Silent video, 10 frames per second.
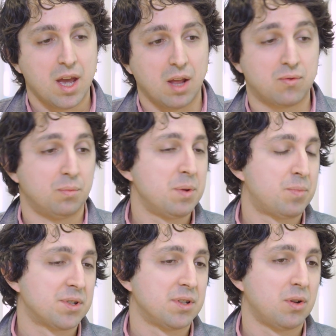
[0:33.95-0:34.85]
And for me
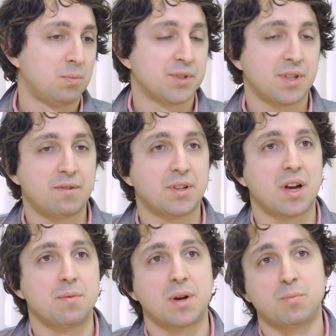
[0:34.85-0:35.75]
personally, almost every
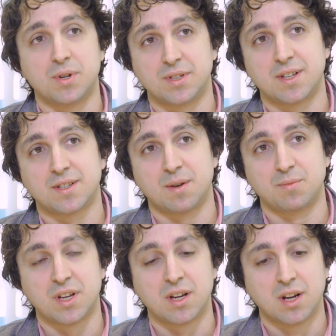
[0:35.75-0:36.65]
time I present
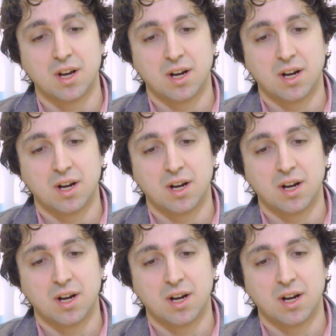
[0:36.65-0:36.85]
something,